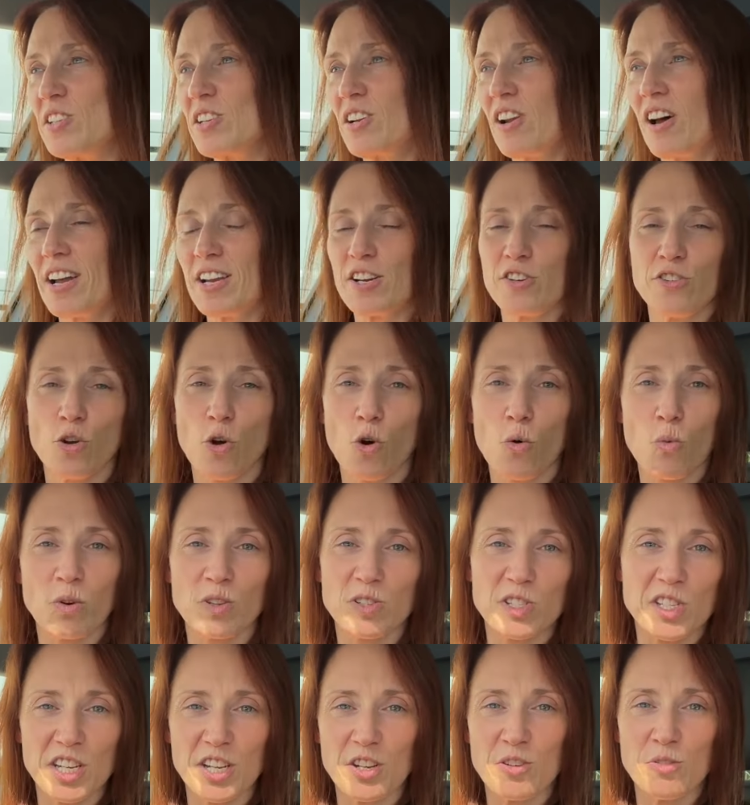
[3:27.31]
like not
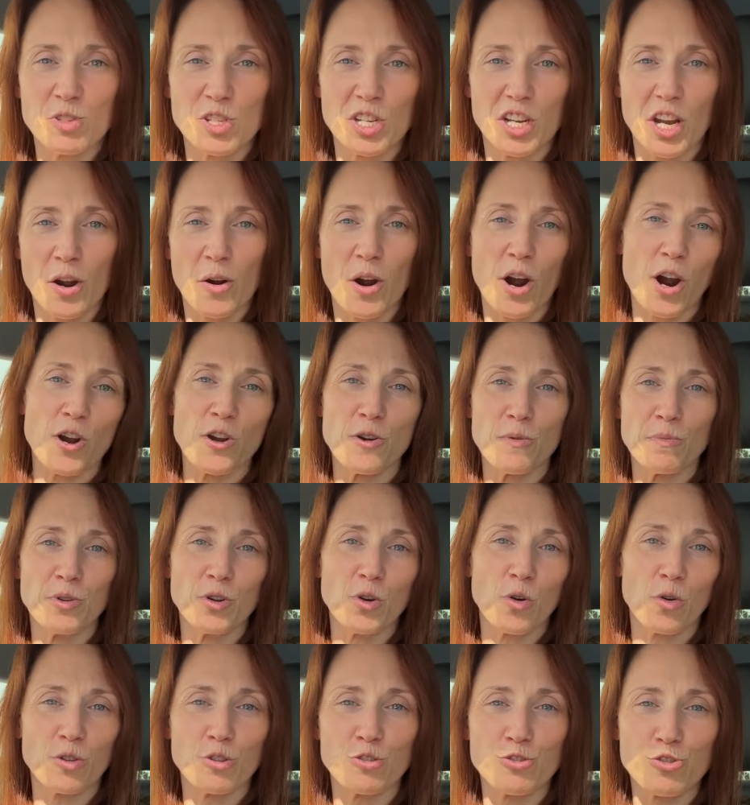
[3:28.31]
wanting you to go home,
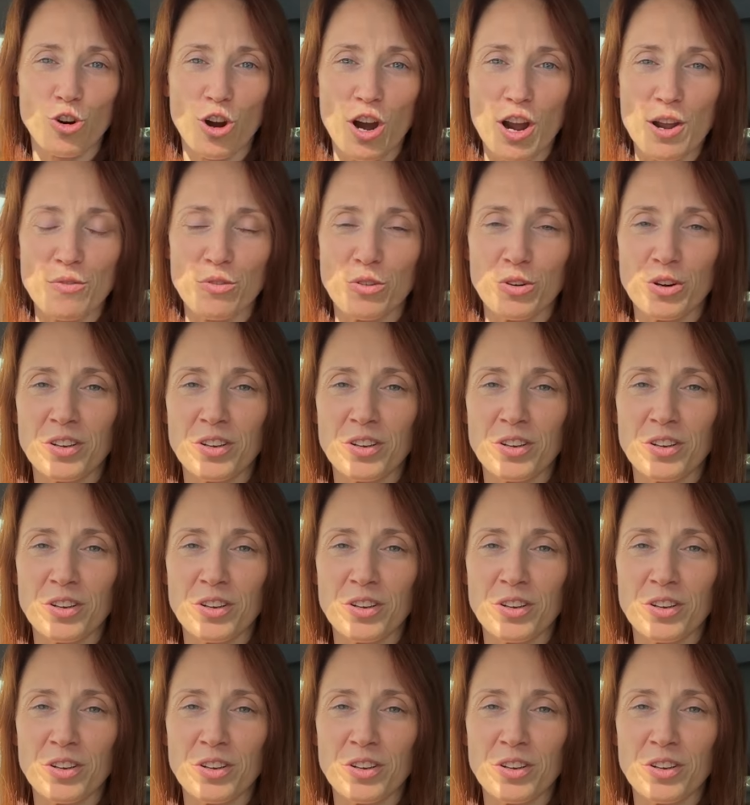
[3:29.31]
you're the driver,